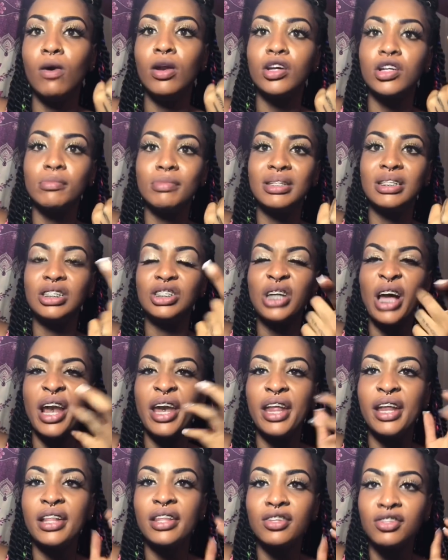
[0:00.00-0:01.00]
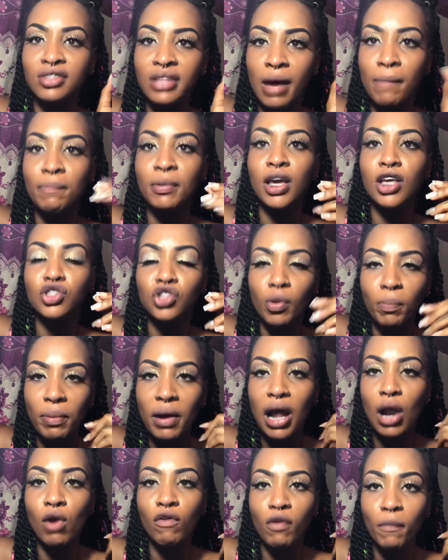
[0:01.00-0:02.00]
little bit and did stop kiss up
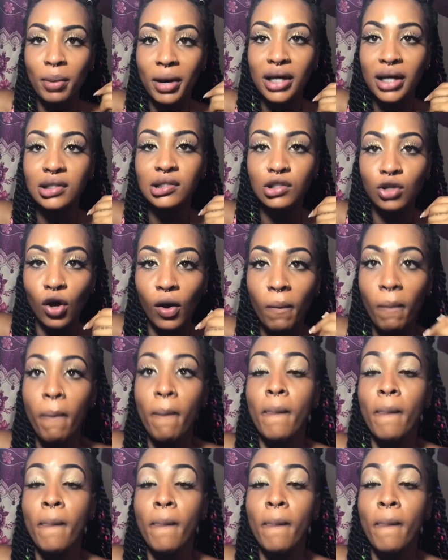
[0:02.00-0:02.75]
and love up and stuff.